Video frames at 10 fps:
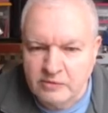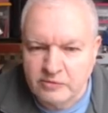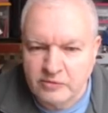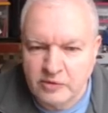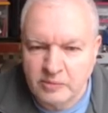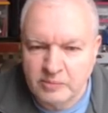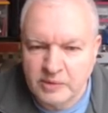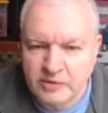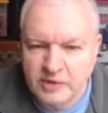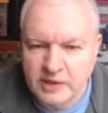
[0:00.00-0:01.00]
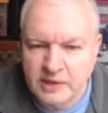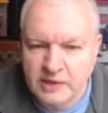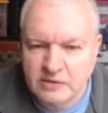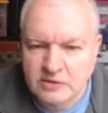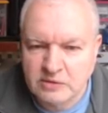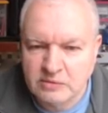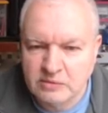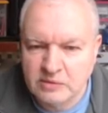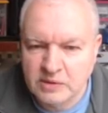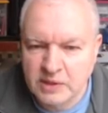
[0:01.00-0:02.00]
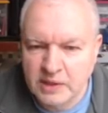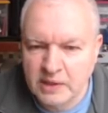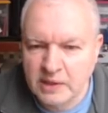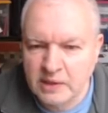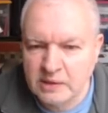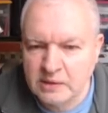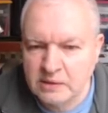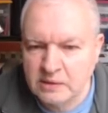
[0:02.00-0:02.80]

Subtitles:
from there to there,